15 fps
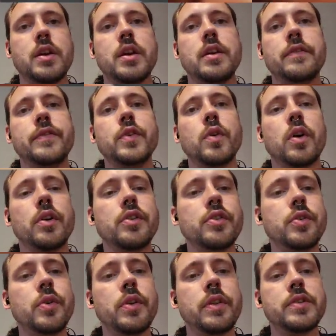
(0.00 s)
If you are
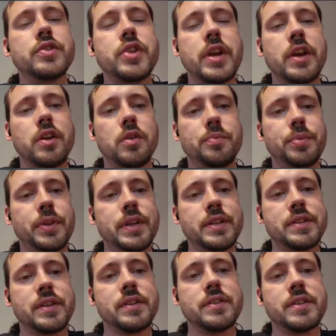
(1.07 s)
new to the channel,
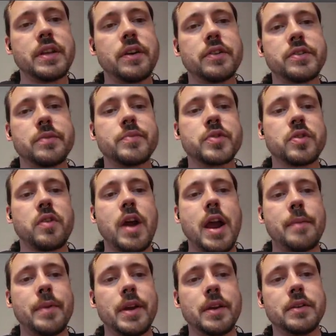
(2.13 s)
please consider
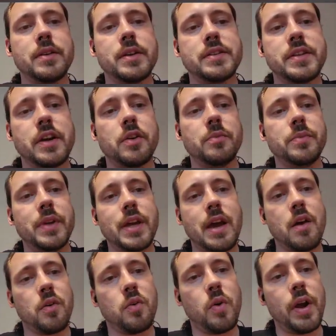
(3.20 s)
subscribing. It does help me
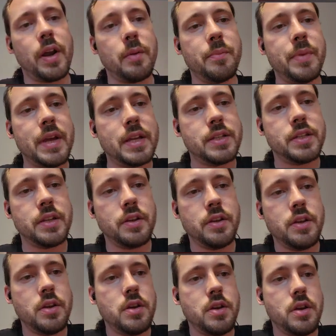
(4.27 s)
out quite a bit.
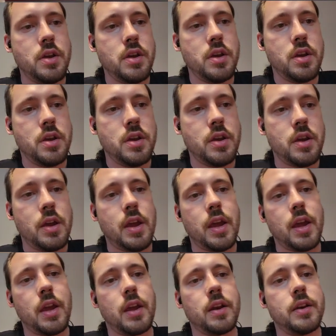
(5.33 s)

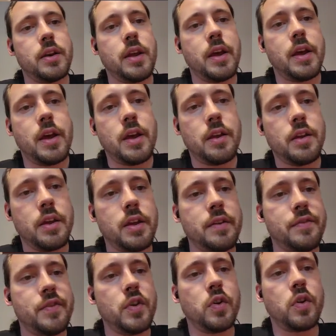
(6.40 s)
And
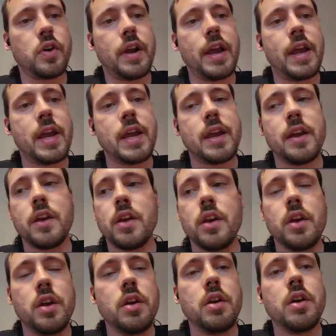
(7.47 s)
if you're a
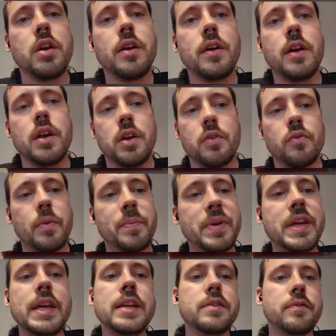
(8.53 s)

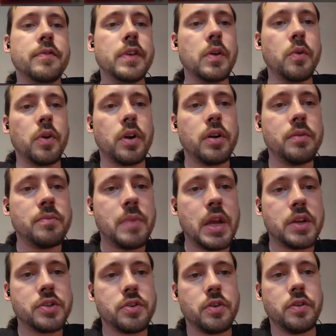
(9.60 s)
repeat viewer,
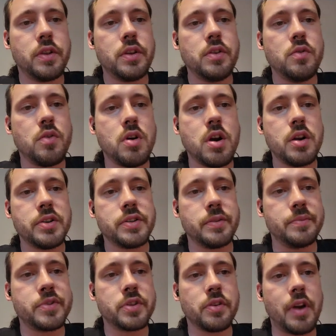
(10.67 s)
make sure that you are
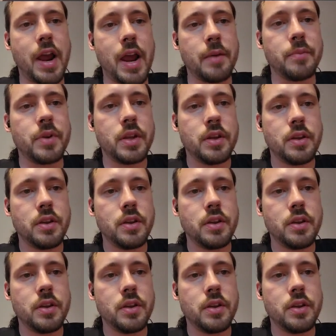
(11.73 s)
subscribed,